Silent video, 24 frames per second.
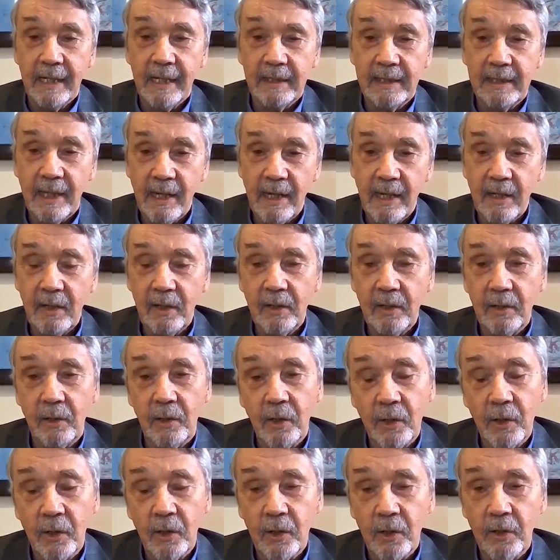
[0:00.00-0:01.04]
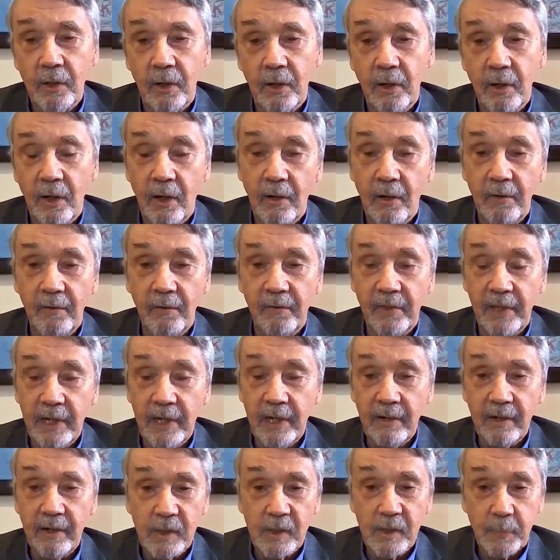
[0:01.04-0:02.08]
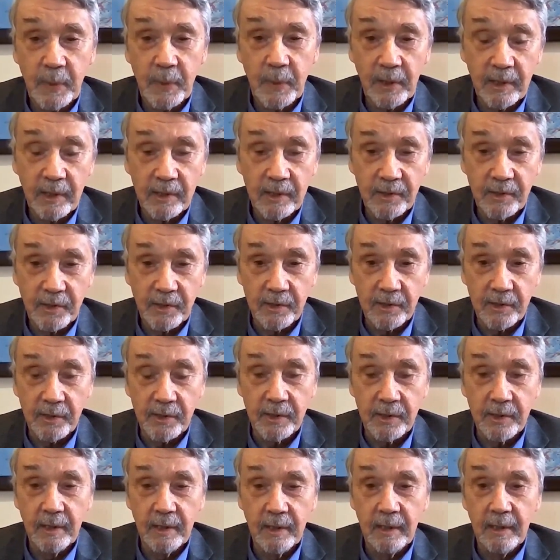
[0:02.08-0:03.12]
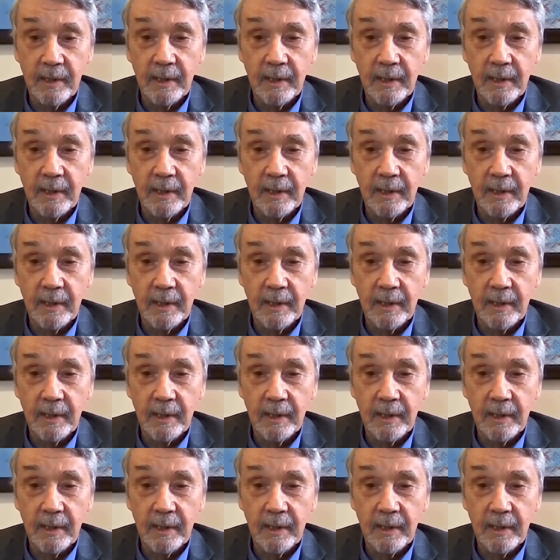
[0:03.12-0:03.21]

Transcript: tell her of their experiences